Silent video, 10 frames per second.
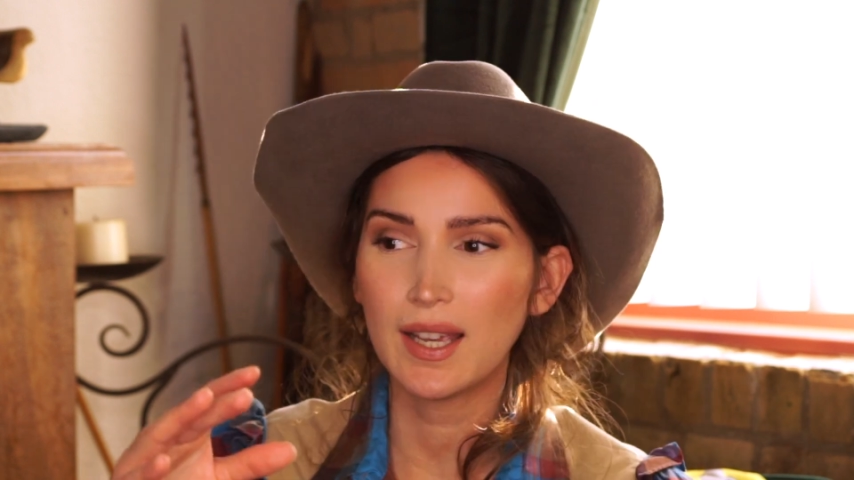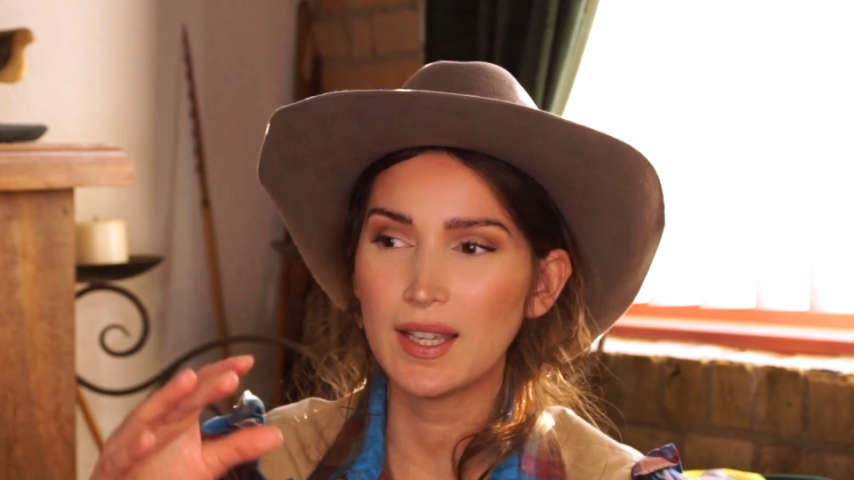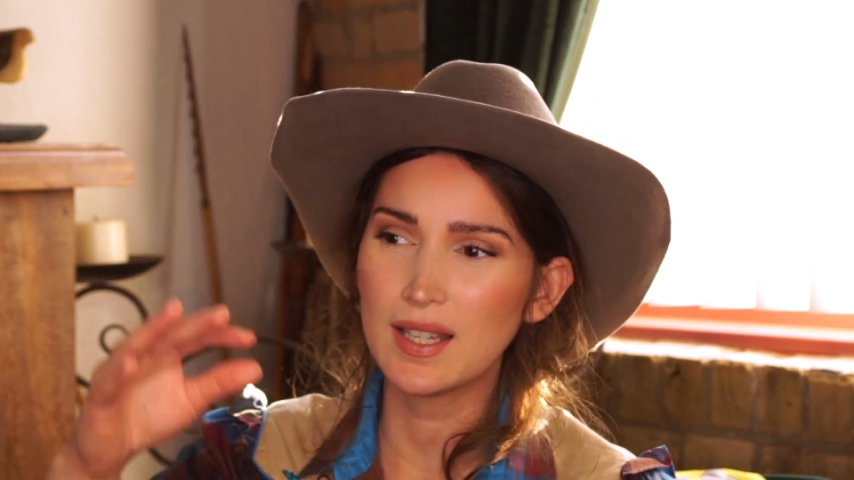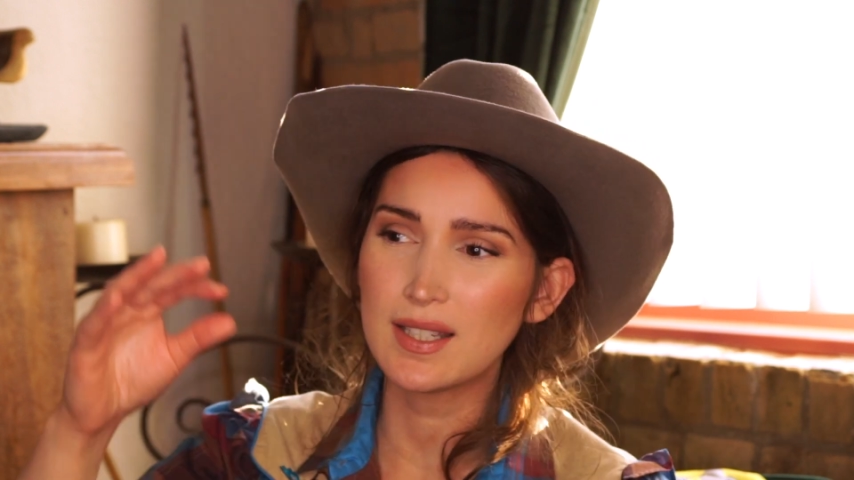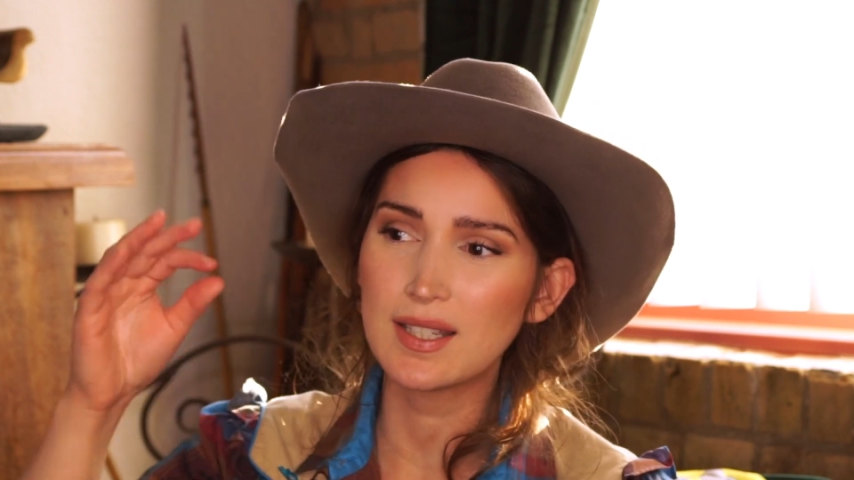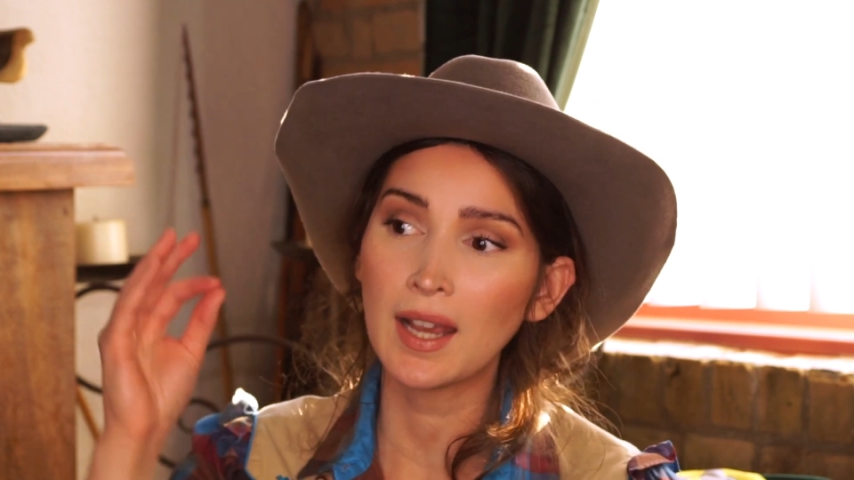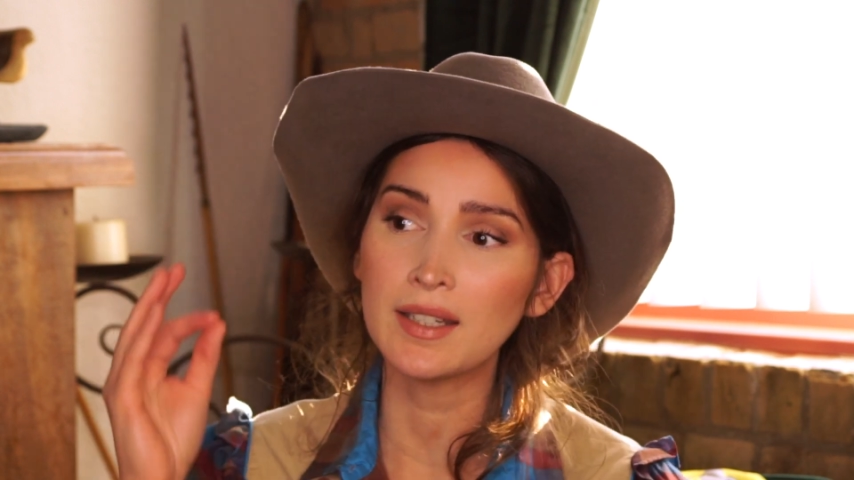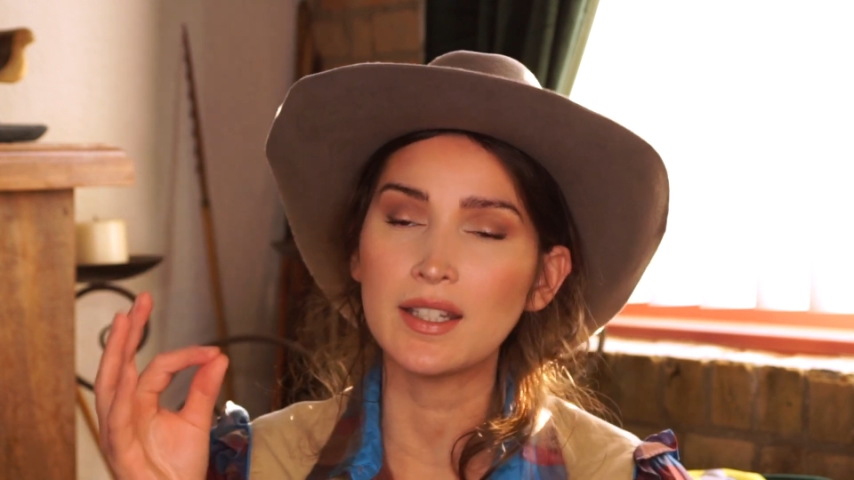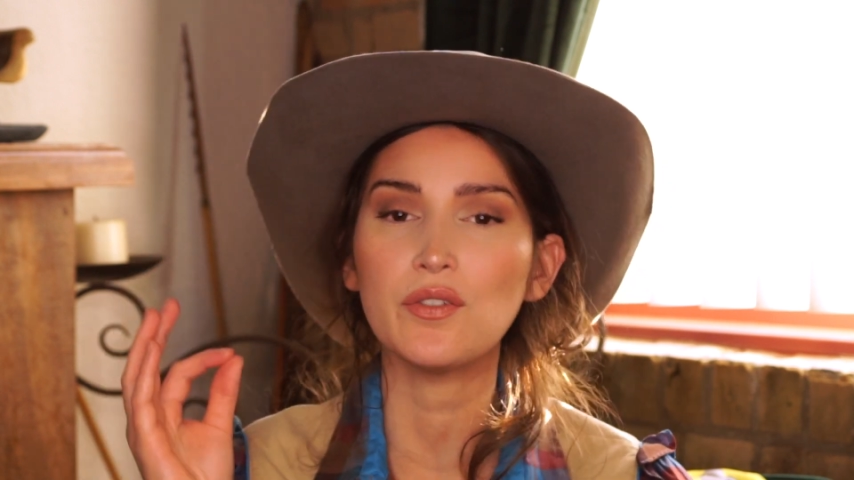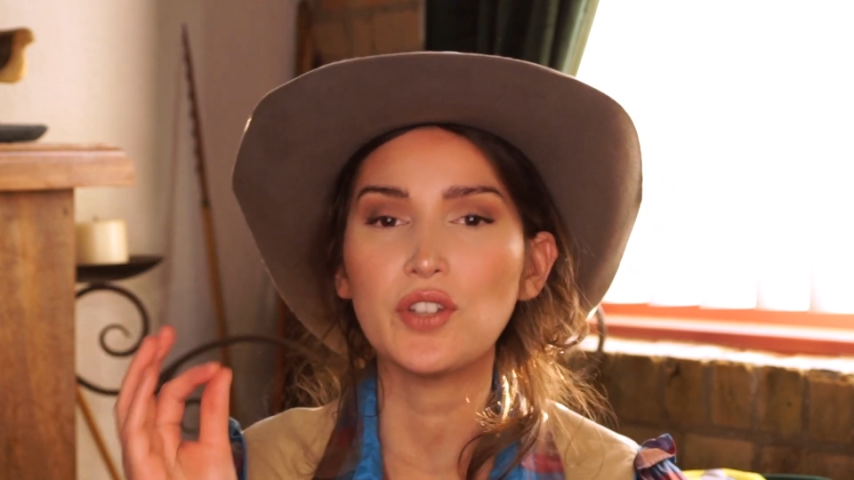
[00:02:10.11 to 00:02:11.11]
It is
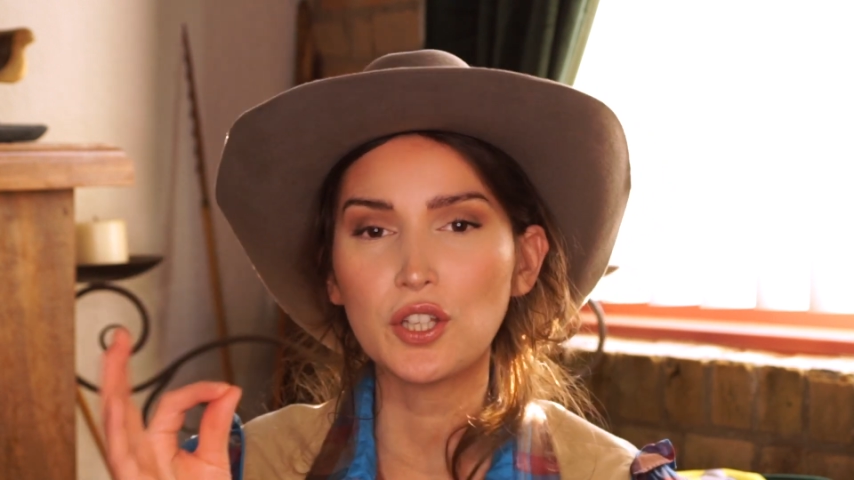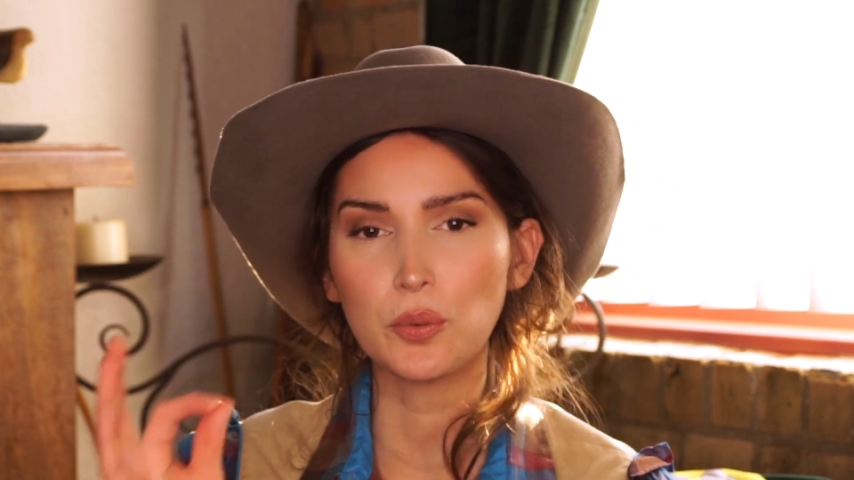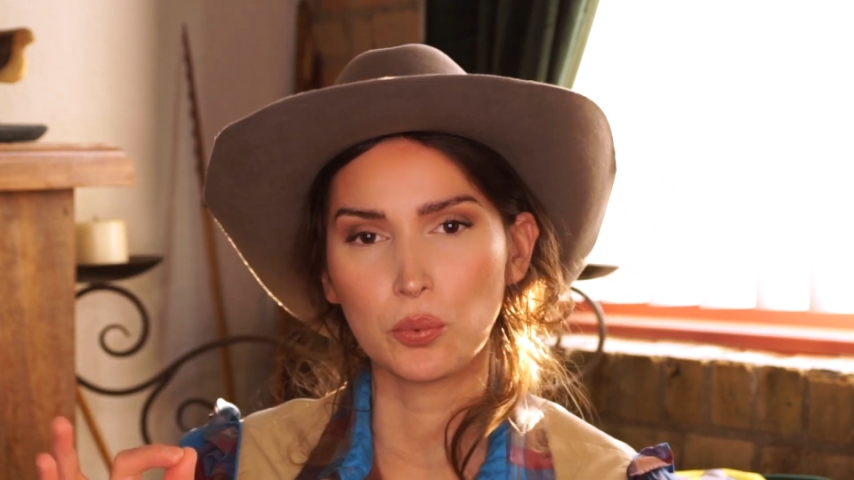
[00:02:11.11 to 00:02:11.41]
scientifically